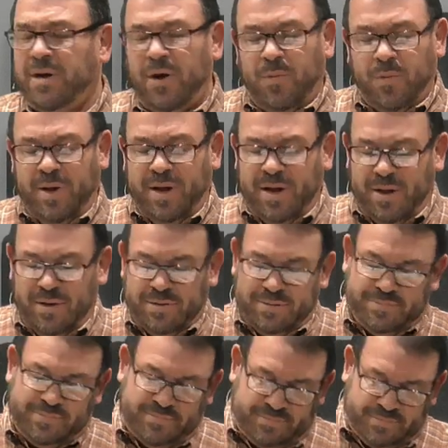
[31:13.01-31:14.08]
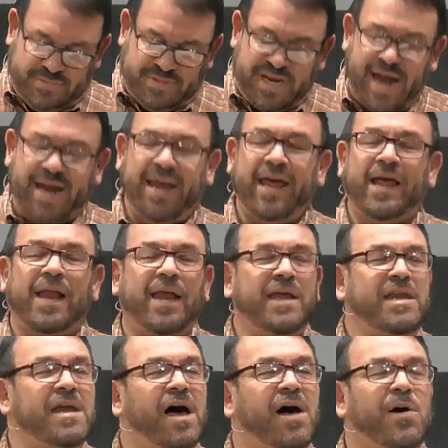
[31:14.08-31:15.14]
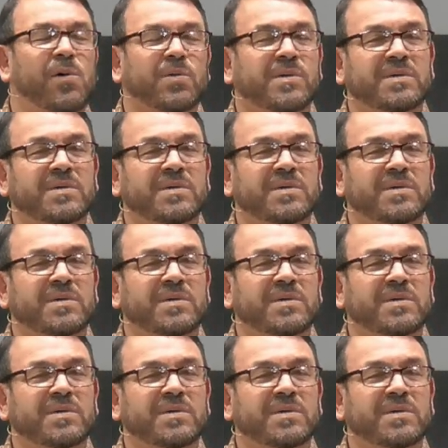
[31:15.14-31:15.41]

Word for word: Well, technically no